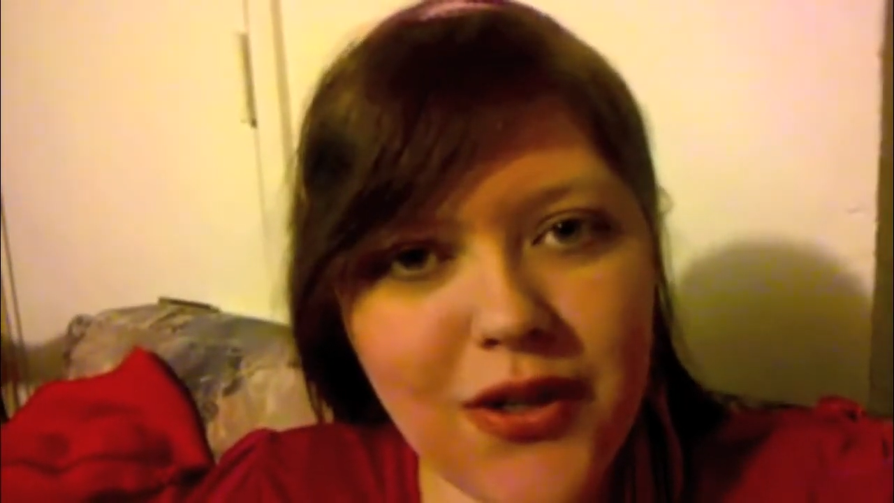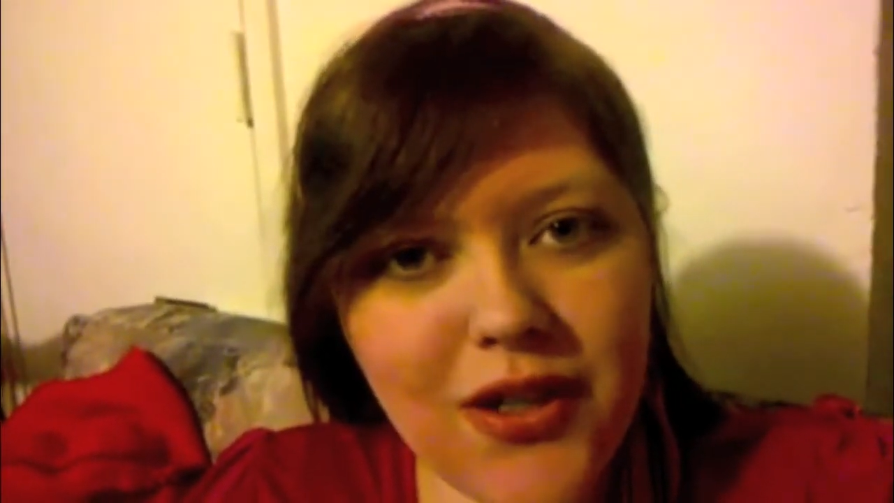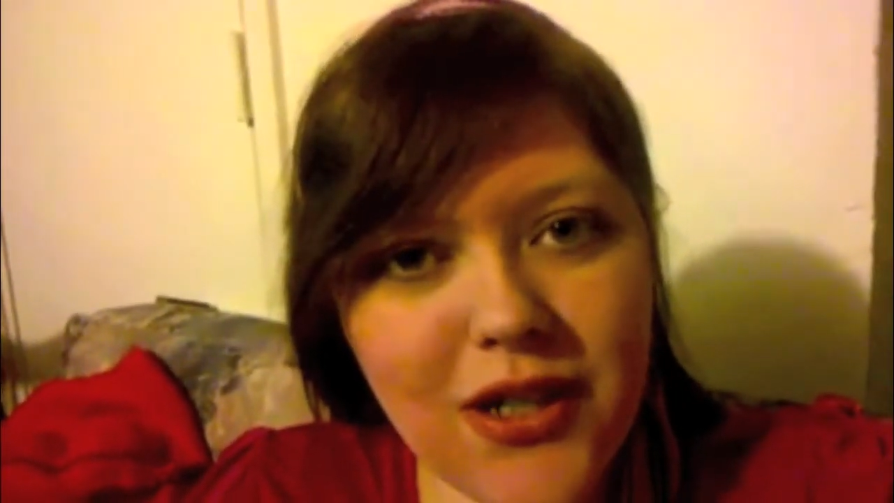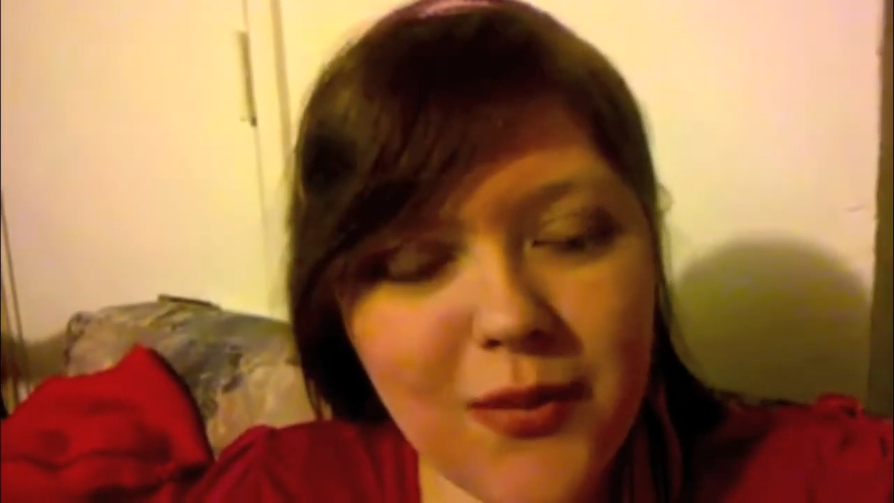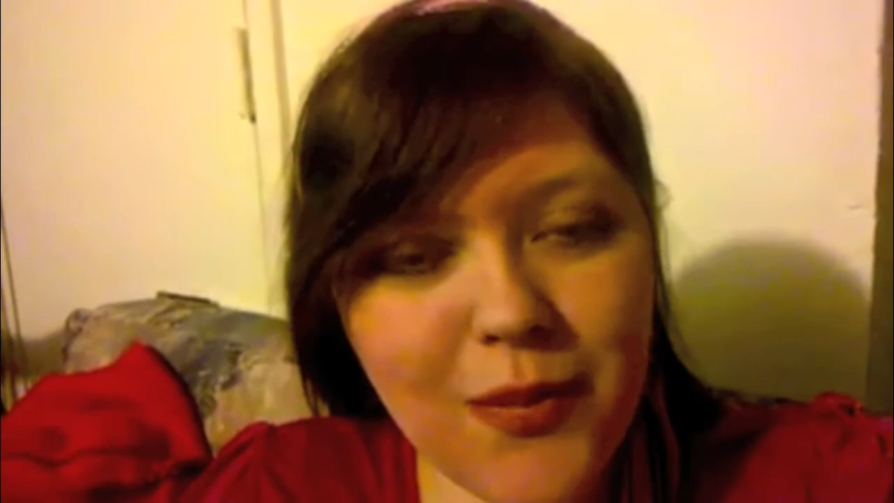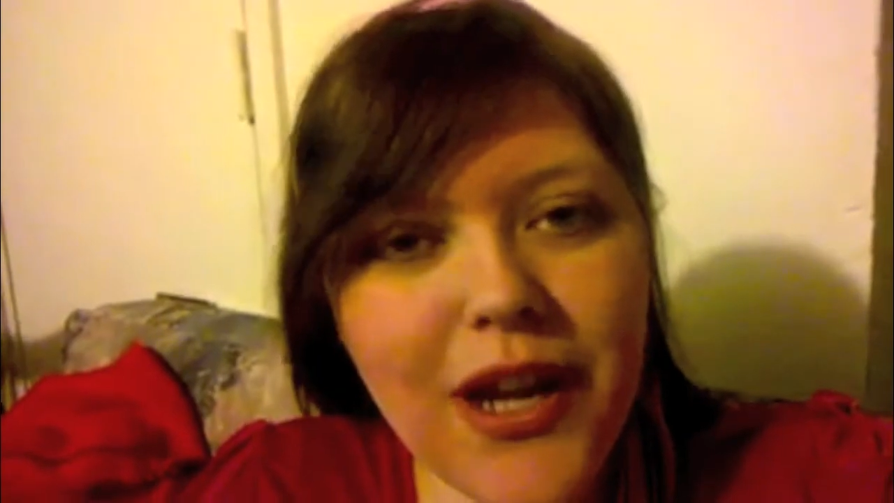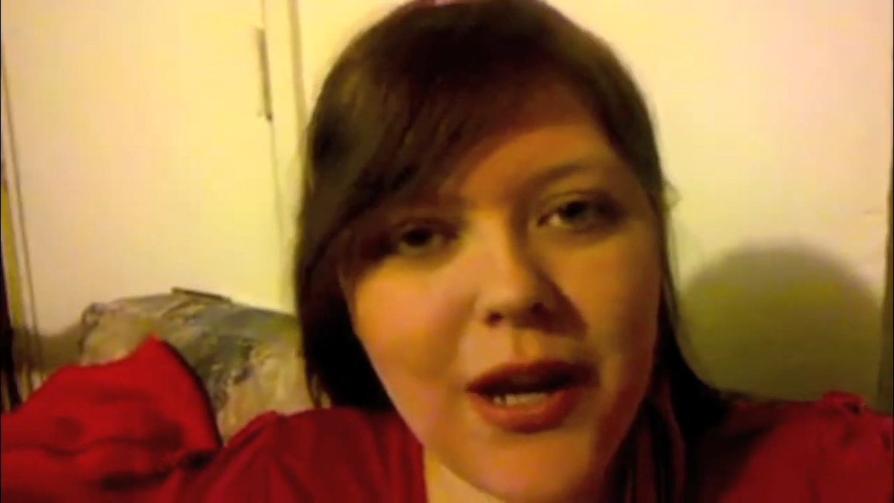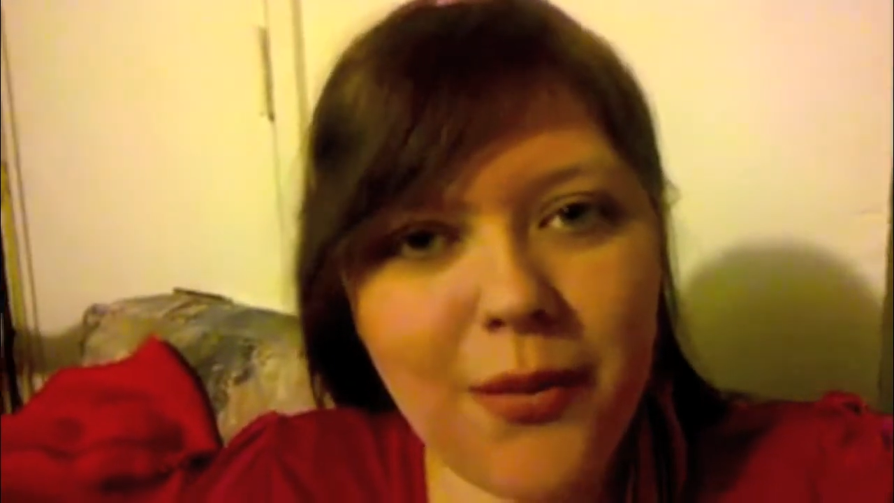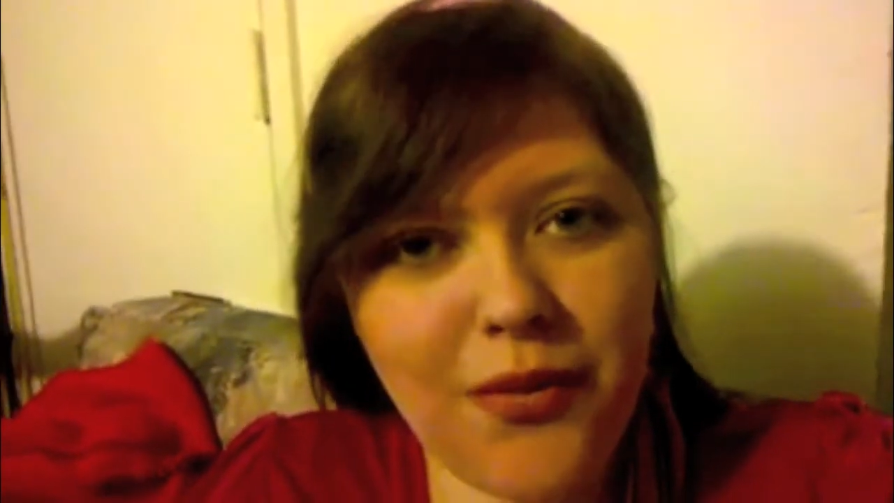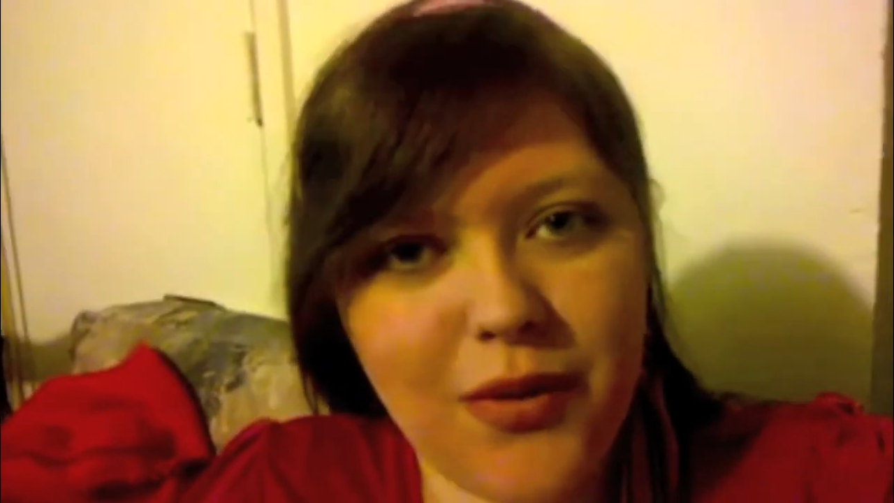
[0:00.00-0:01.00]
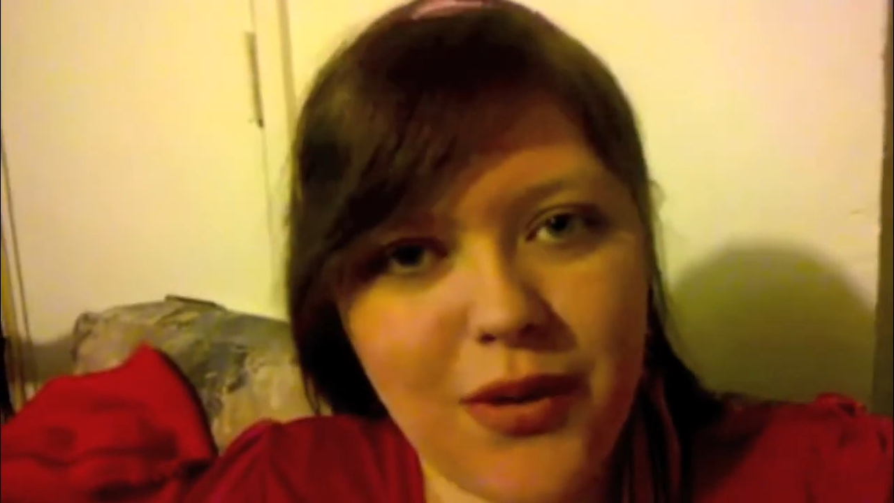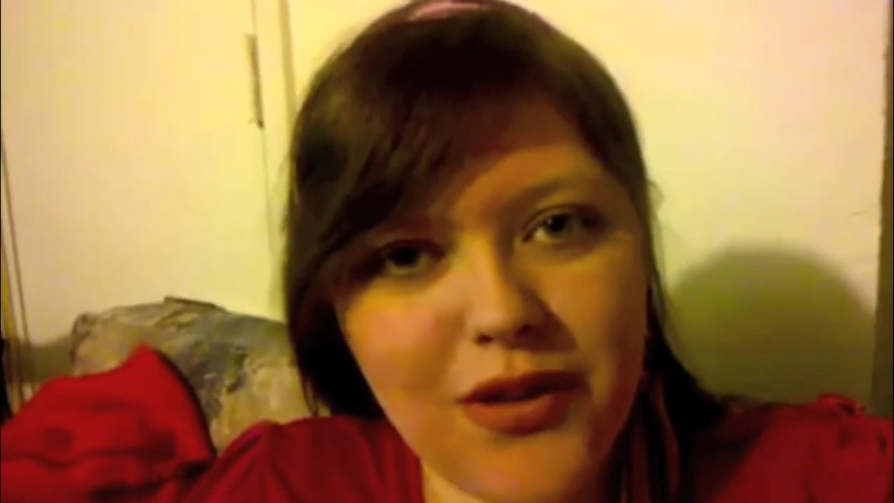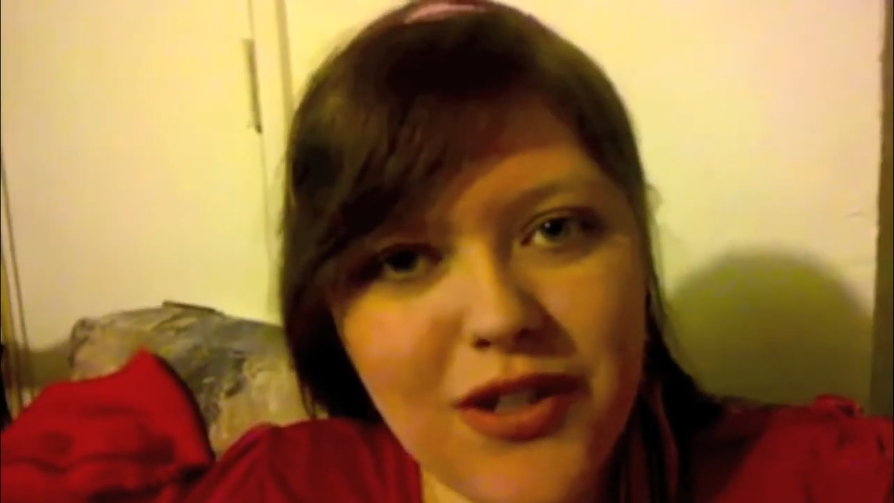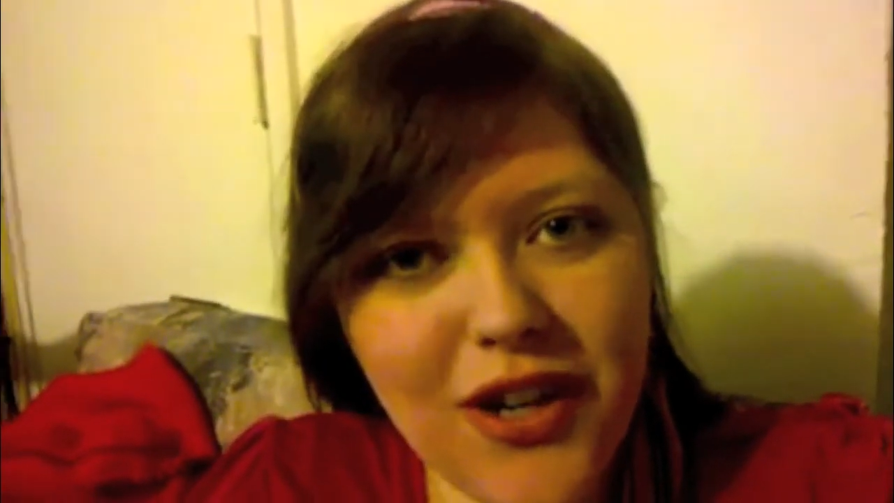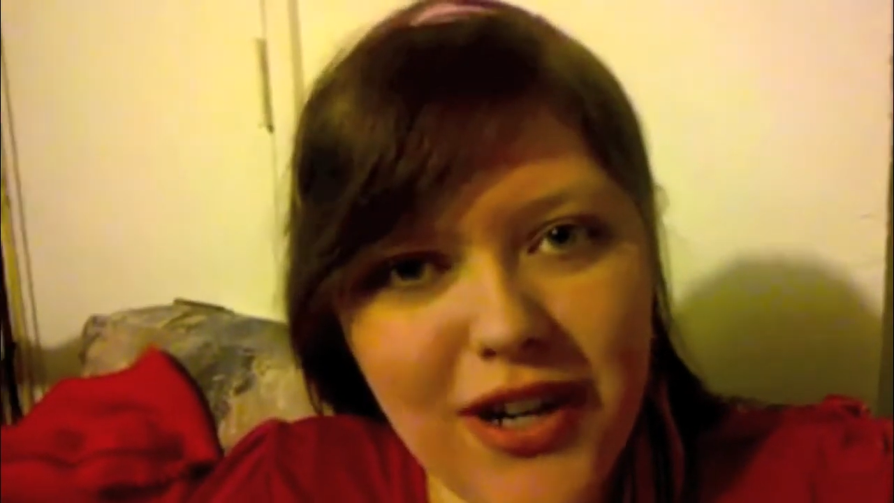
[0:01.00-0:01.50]
is black before you
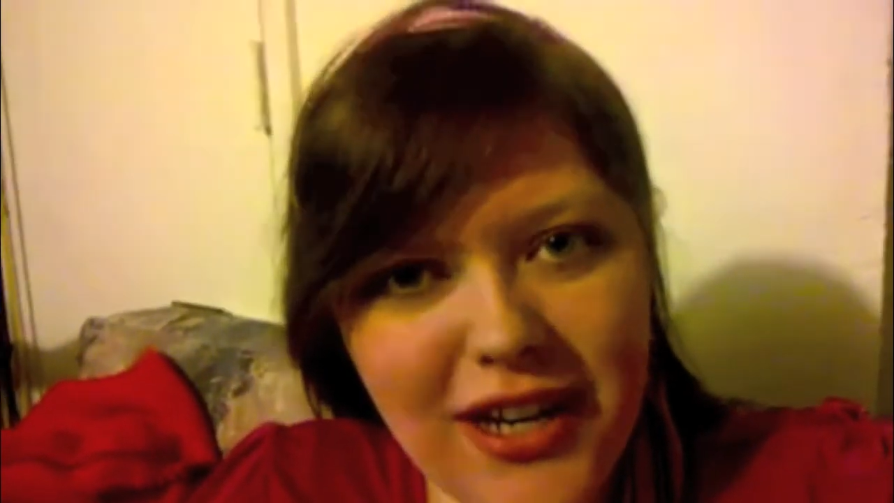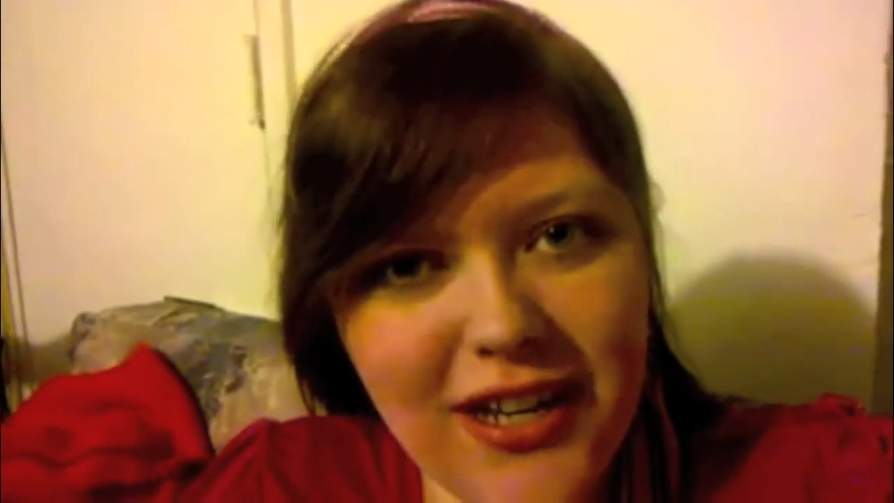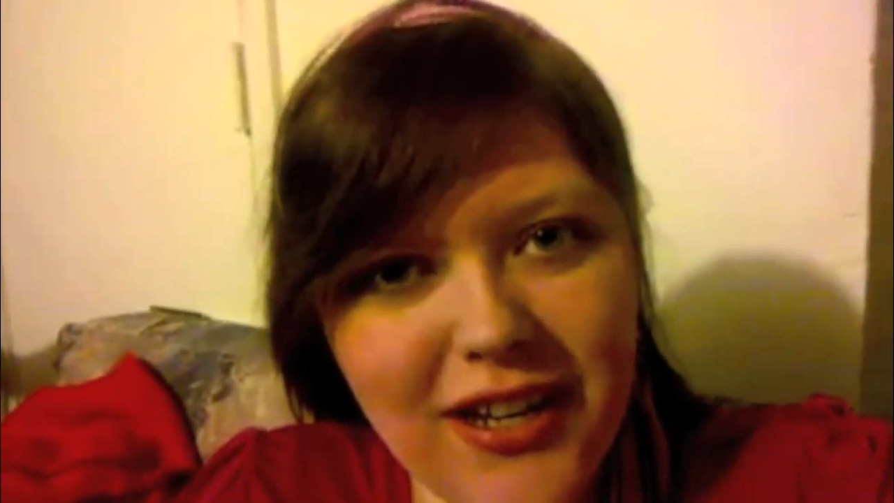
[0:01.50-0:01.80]
start it.